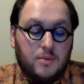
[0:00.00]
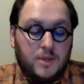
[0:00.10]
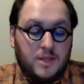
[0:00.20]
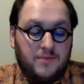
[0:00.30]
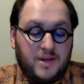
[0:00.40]

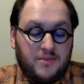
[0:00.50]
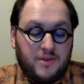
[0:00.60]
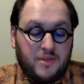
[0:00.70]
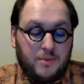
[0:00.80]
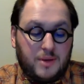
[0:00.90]
We live there
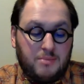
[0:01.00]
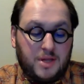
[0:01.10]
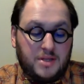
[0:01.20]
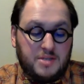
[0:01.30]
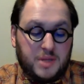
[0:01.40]
for 3
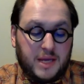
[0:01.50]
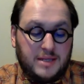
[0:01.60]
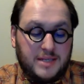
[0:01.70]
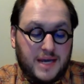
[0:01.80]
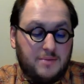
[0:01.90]
months,
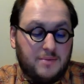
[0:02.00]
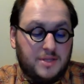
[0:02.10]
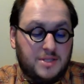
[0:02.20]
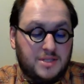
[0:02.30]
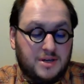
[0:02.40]
playing tag
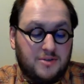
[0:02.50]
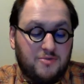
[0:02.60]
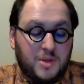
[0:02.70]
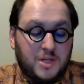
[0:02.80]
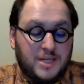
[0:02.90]
with the surf,
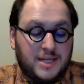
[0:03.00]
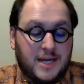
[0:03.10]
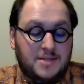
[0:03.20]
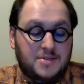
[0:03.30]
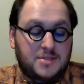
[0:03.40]
building
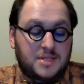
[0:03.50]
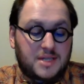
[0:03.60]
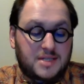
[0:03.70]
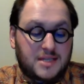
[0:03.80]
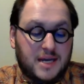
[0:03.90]
castles in
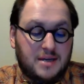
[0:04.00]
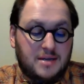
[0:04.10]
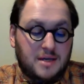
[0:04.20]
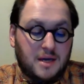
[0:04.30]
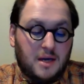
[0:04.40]
the
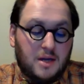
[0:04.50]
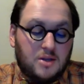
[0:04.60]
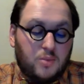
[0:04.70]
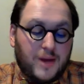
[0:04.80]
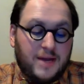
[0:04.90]
sand,
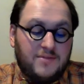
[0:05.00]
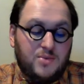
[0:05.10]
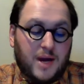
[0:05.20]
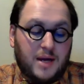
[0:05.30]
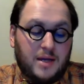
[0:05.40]
the
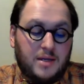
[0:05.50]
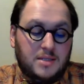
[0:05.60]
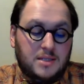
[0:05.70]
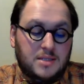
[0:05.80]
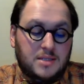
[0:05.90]
waves rocking
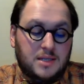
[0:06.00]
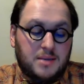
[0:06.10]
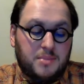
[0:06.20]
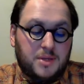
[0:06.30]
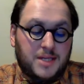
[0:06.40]
us to
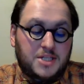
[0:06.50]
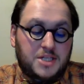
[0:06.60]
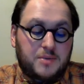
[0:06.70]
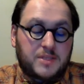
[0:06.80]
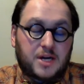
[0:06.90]
sleep like
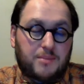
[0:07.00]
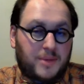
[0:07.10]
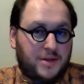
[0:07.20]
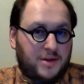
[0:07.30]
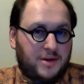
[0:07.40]
she was our
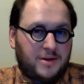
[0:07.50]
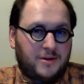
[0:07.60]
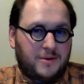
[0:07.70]
mother."